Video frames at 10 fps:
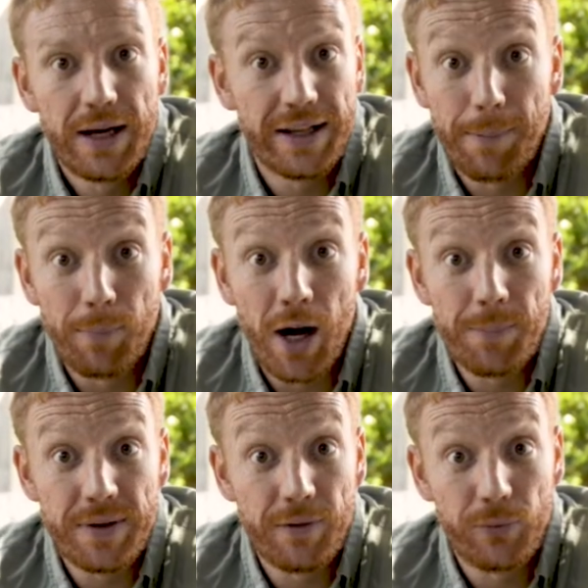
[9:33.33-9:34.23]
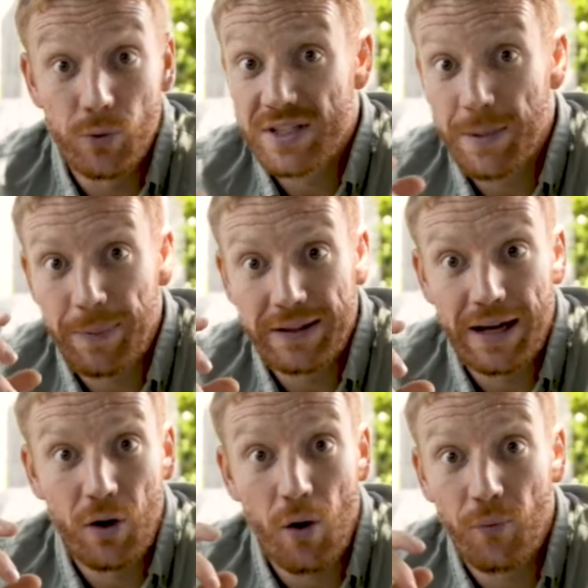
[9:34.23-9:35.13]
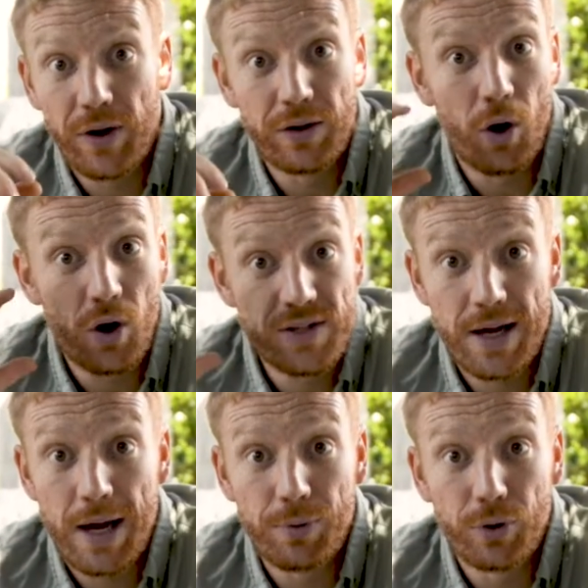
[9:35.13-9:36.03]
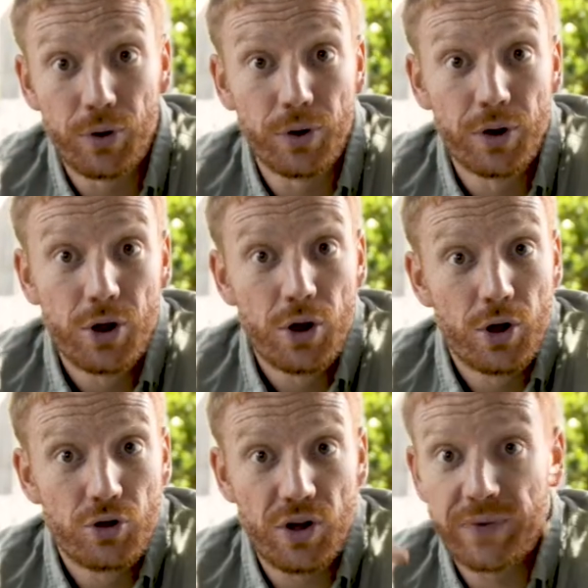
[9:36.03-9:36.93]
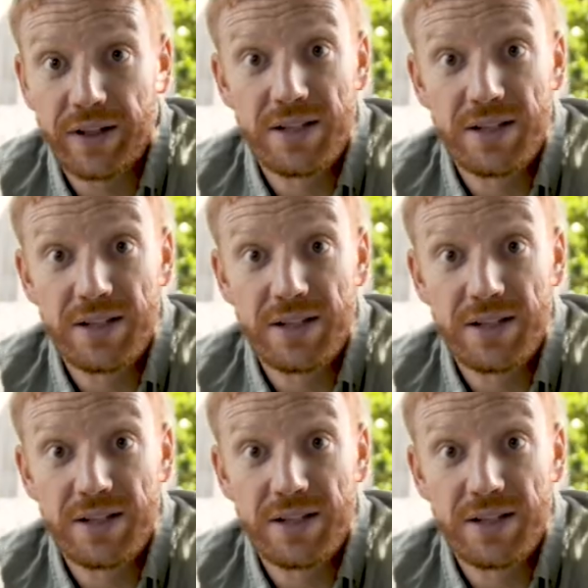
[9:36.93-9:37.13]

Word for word: And that might be if you're sipping that coffee in the hot air balloon drifting